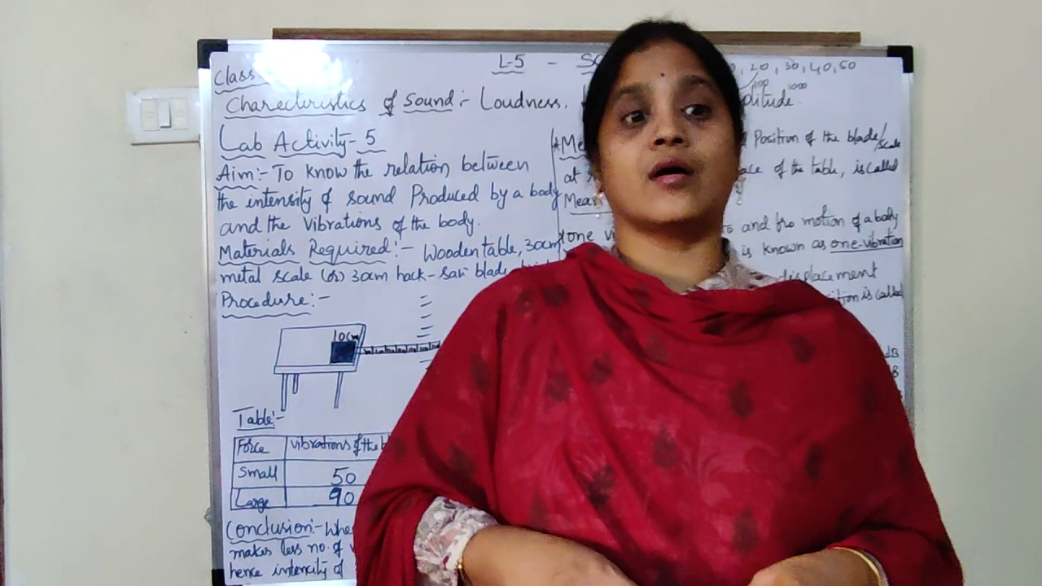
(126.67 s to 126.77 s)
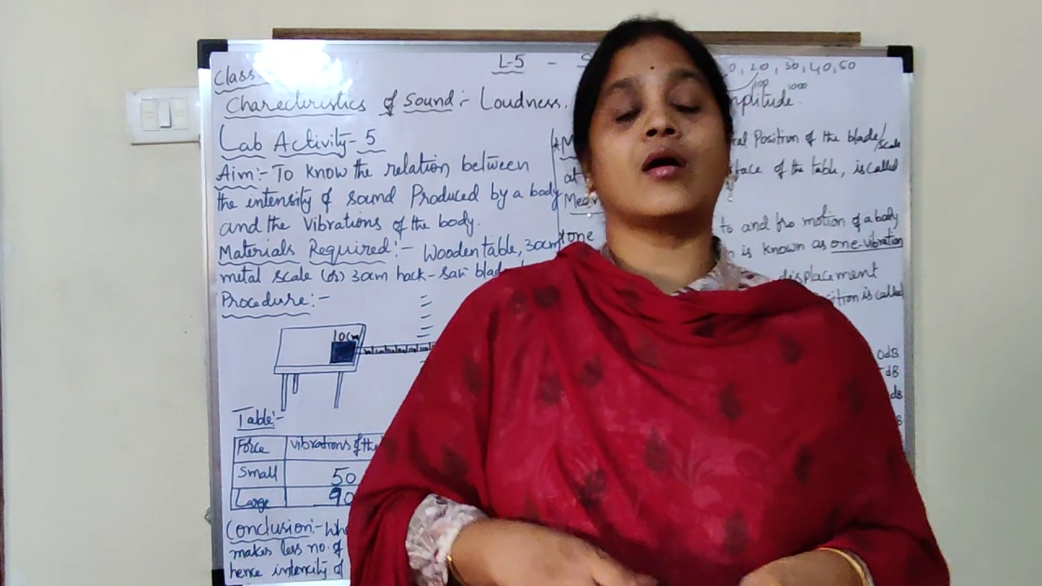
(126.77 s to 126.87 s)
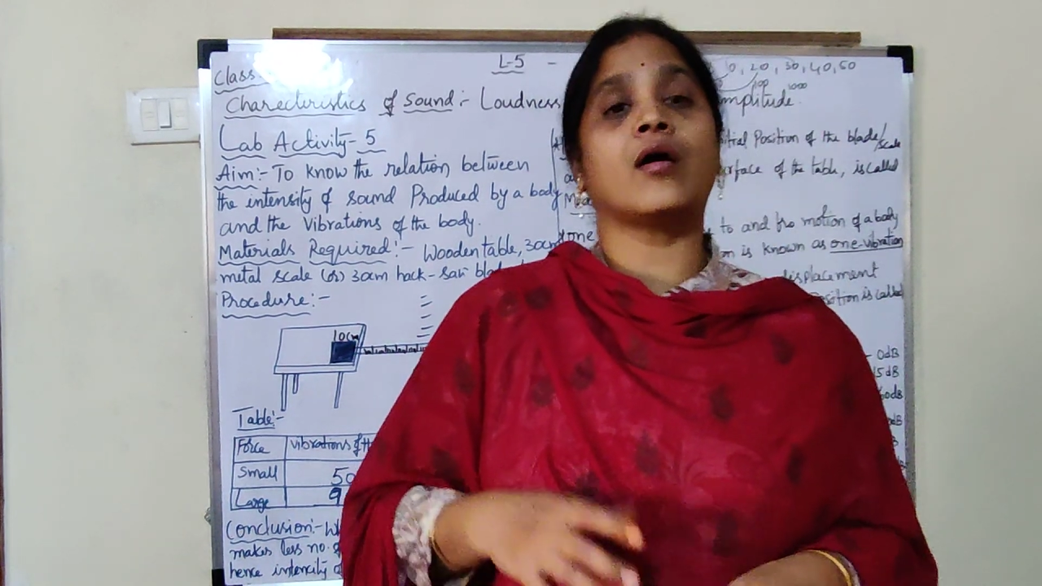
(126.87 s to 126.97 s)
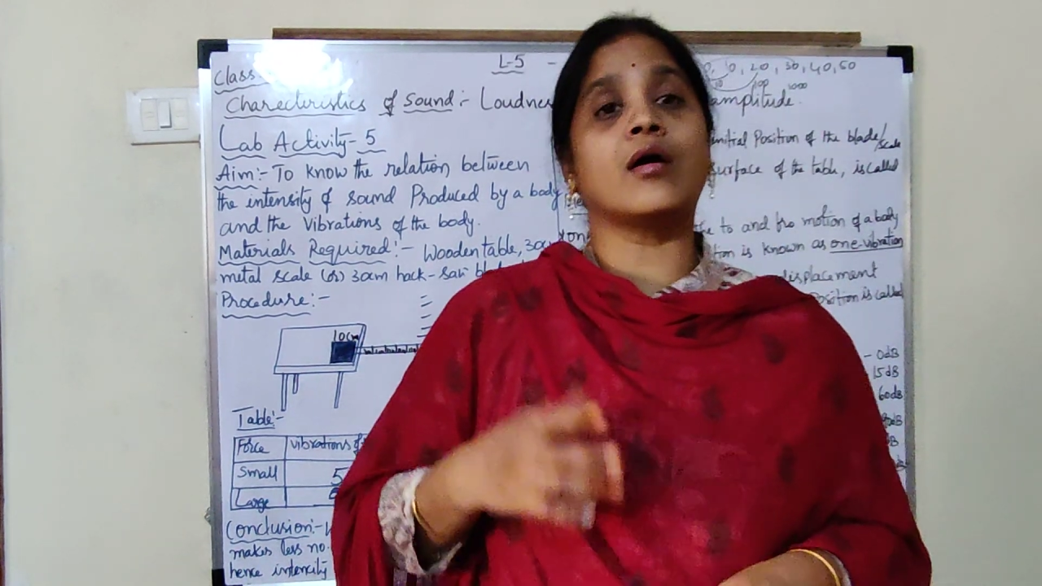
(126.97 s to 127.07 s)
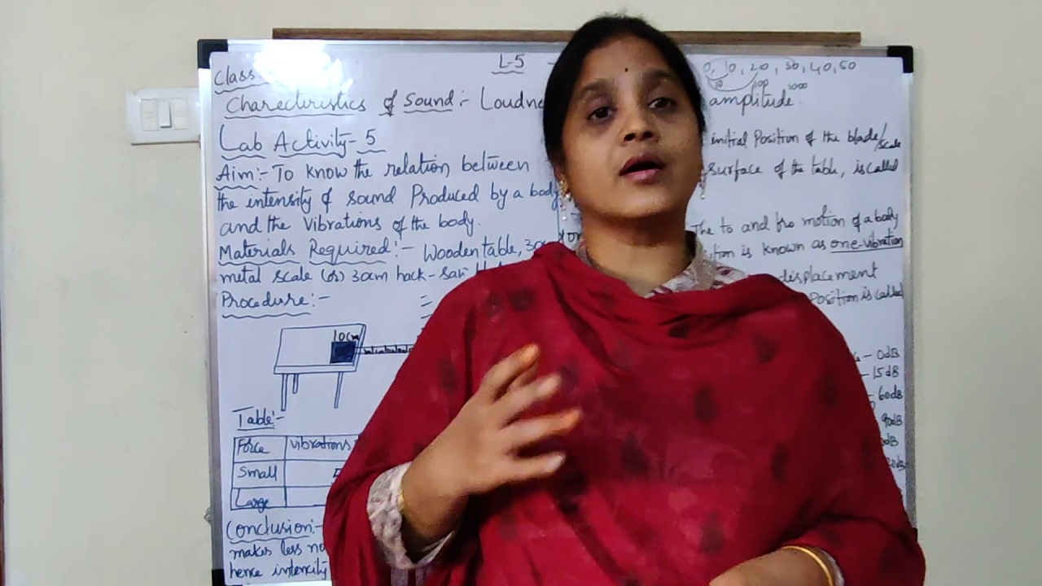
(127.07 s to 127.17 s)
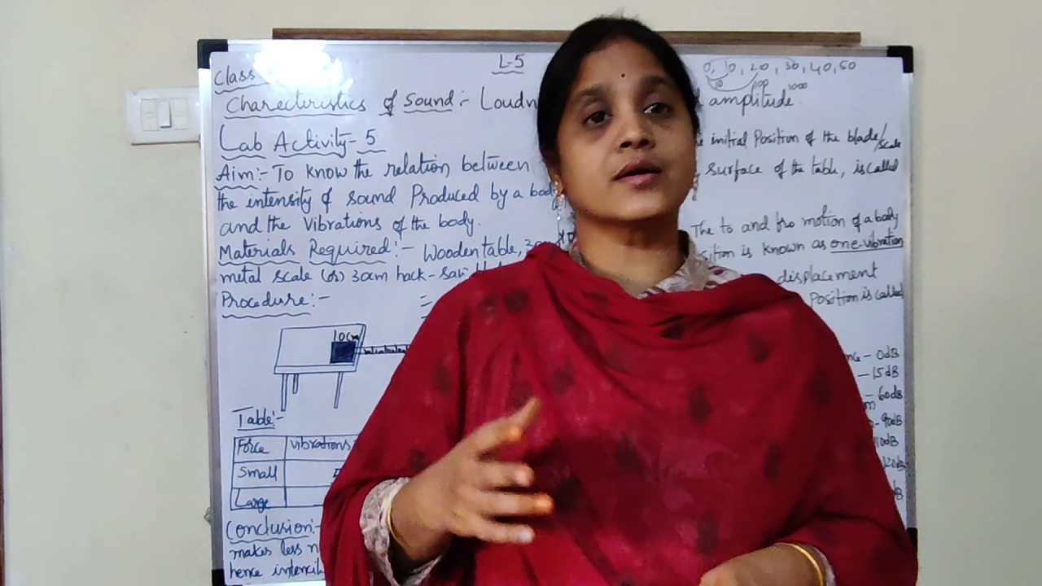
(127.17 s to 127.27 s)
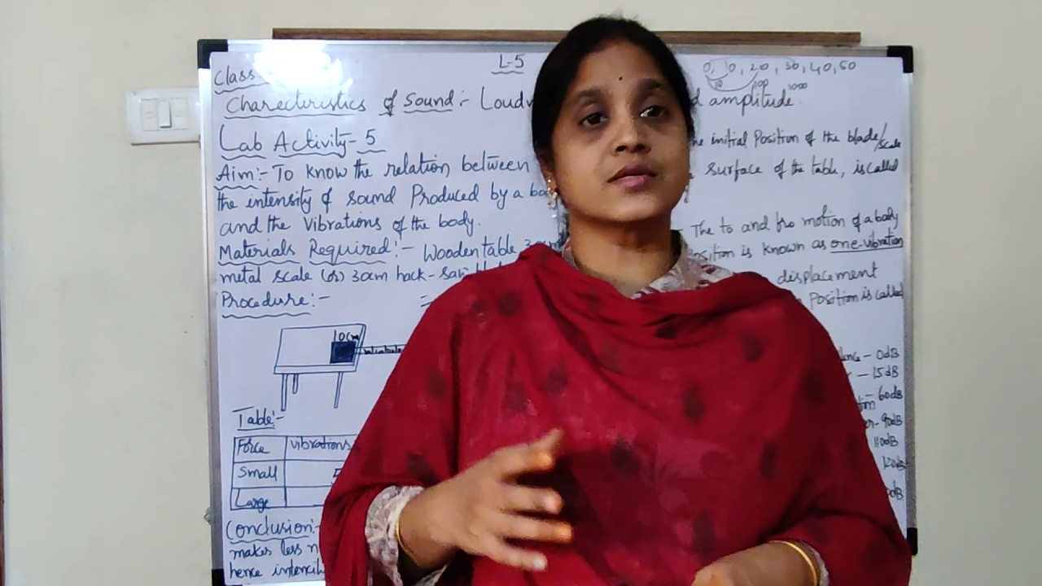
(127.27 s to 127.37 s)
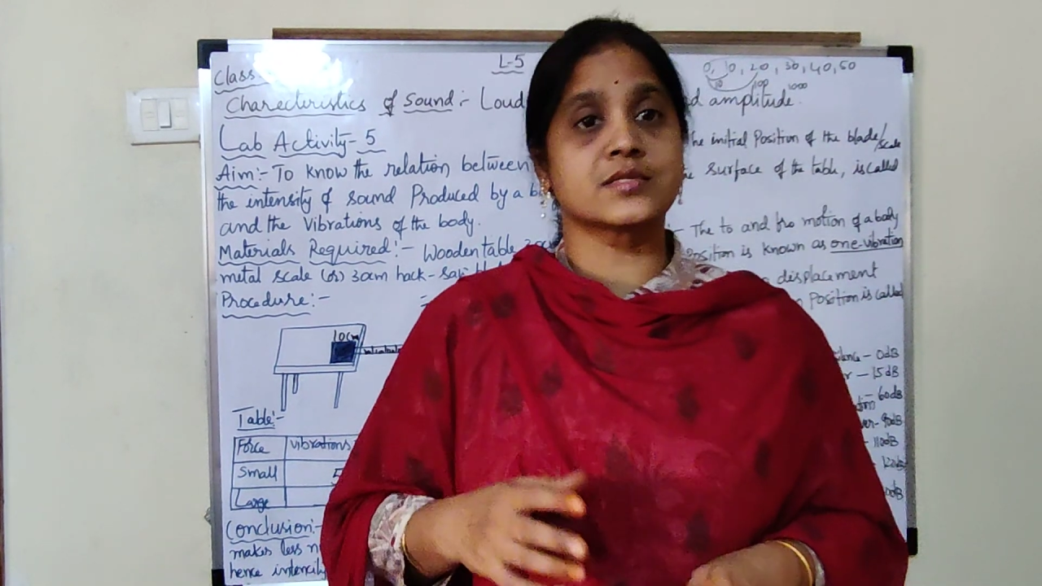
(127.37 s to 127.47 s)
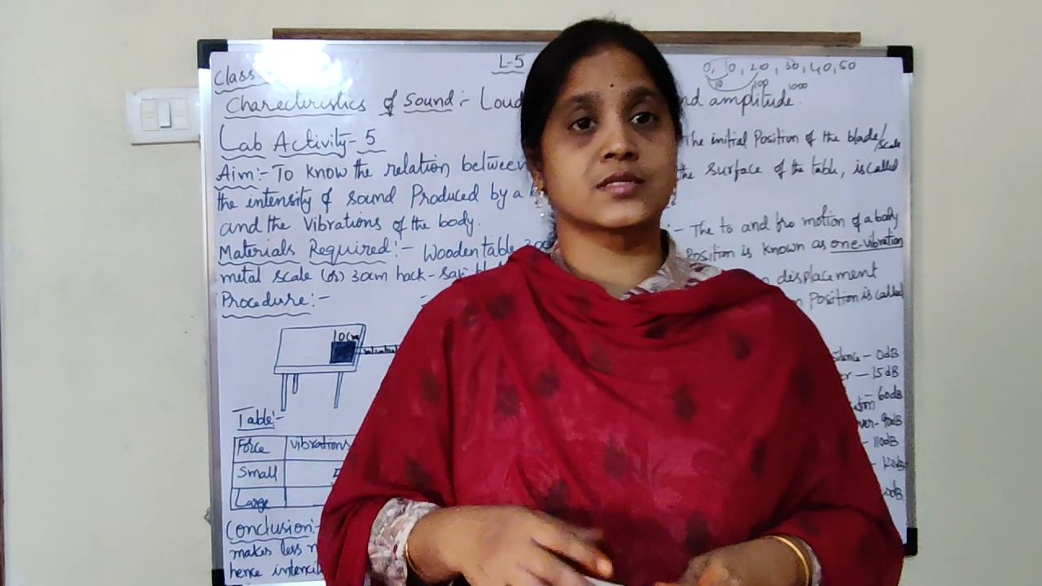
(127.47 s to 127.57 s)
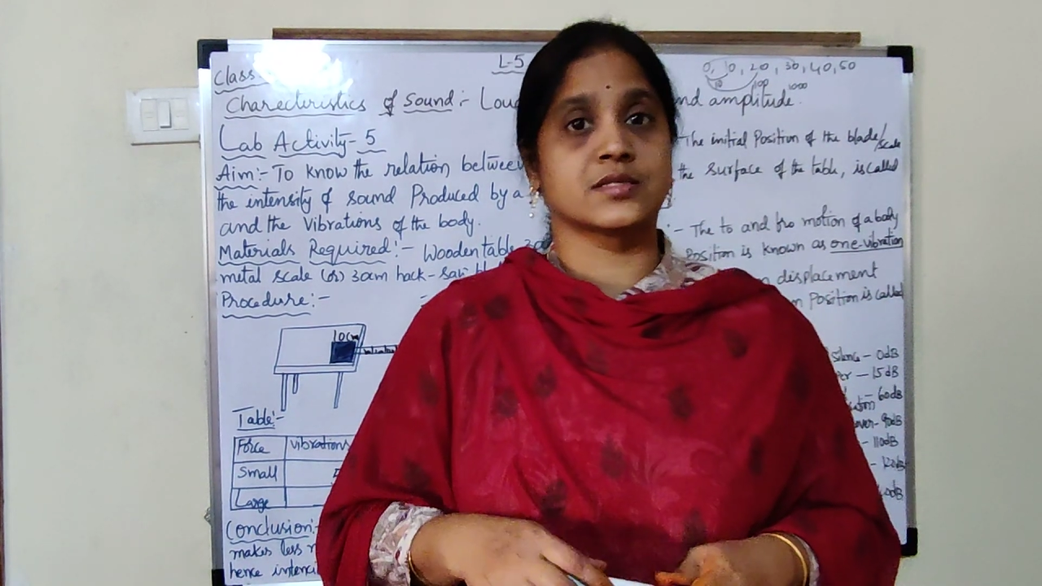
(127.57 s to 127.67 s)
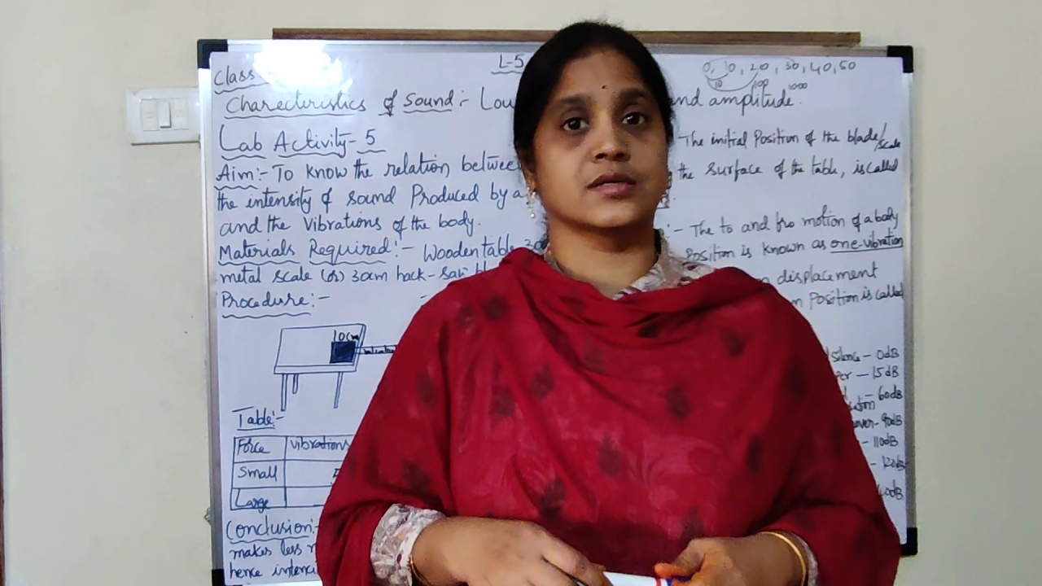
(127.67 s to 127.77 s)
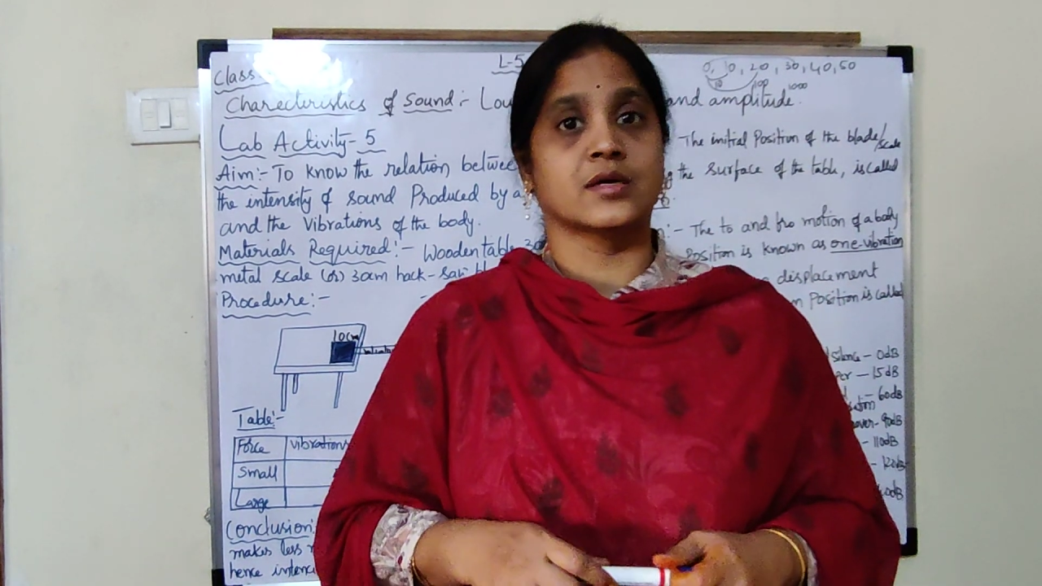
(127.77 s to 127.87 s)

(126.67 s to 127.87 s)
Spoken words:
horns,